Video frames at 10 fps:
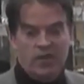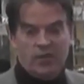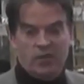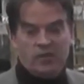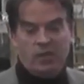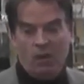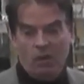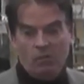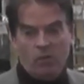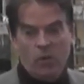have received
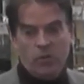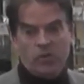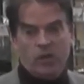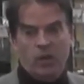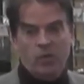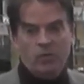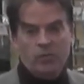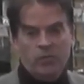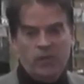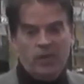copies of the book,
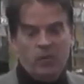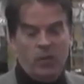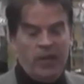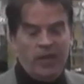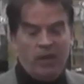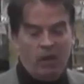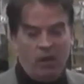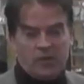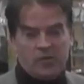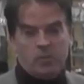and we
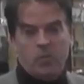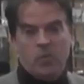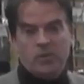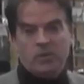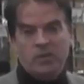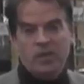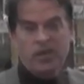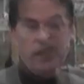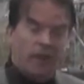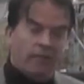had a tremendous weekend
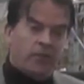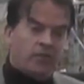here. Thank you,